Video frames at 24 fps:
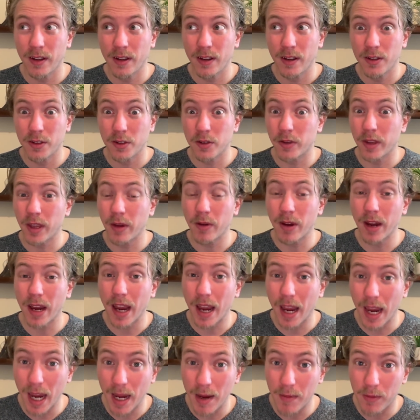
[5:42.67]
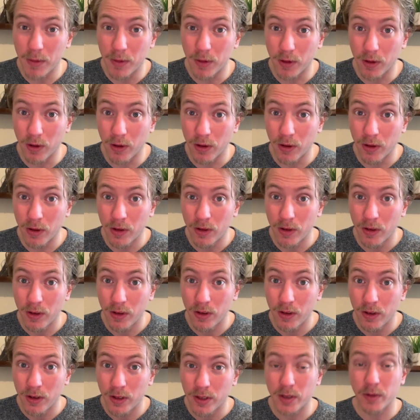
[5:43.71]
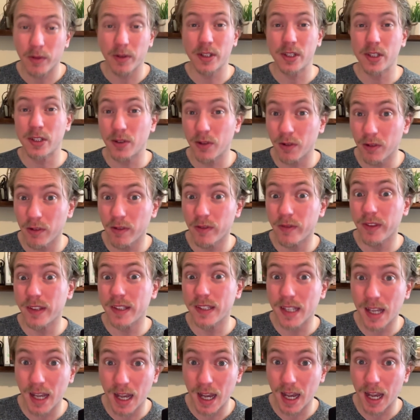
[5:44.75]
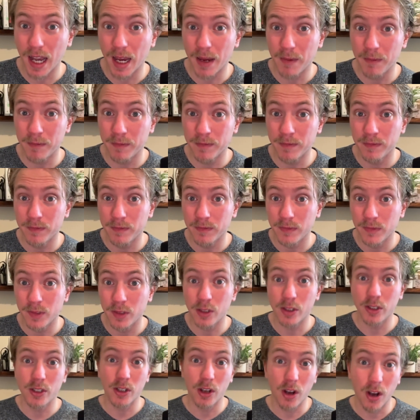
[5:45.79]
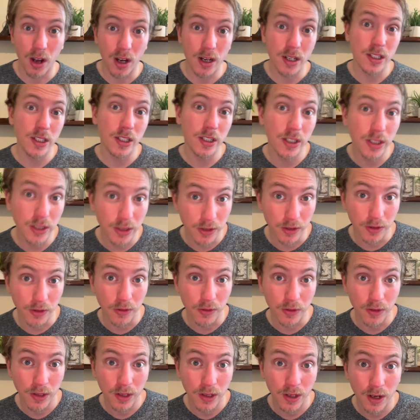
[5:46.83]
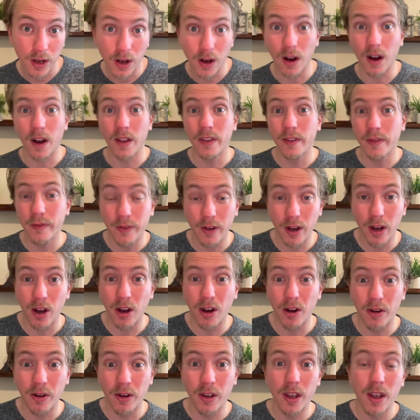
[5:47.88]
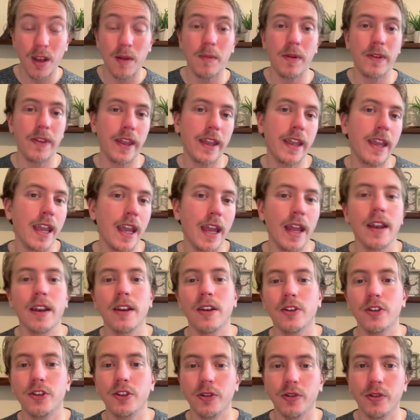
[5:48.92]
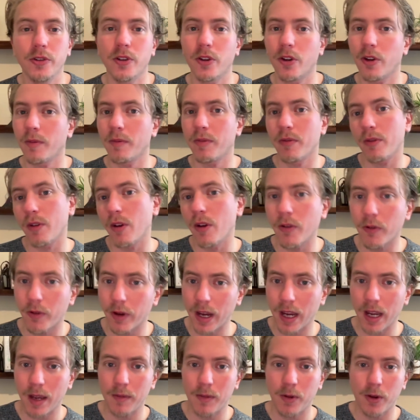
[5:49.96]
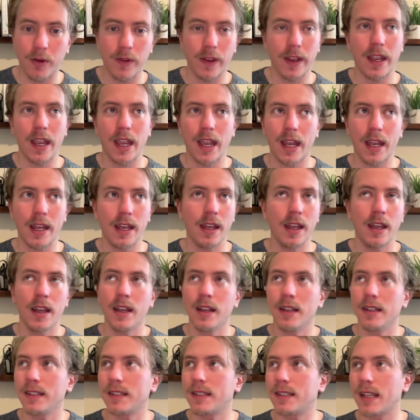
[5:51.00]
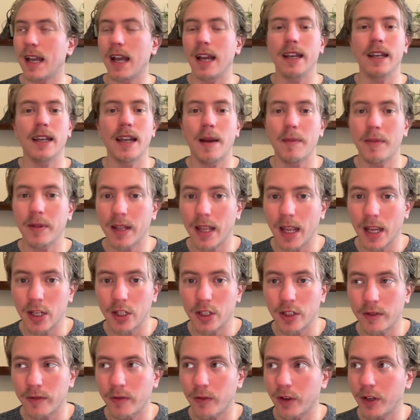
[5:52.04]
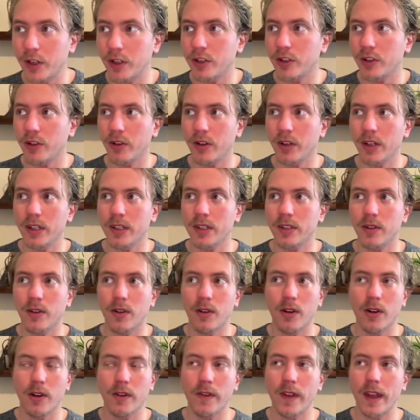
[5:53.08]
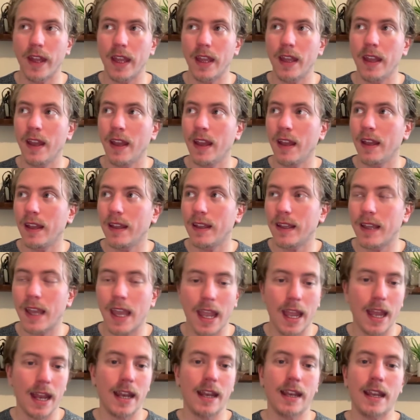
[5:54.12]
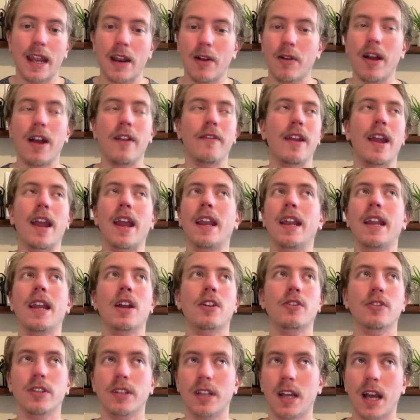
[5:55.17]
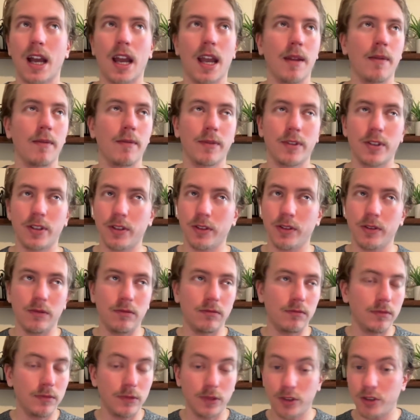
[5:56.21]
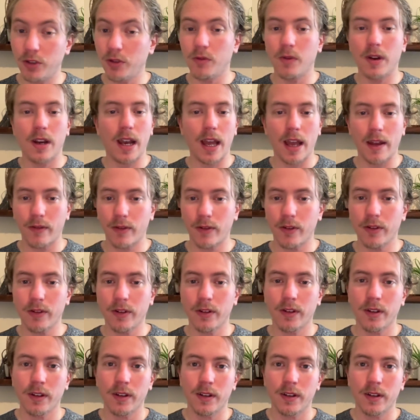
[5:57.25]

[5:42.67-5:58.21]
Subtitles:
So they were able to reserve the time to talk to you on the phone, but they can't do your program, or they can't sign an application for insurance, or they don't have any extra time to do whatever.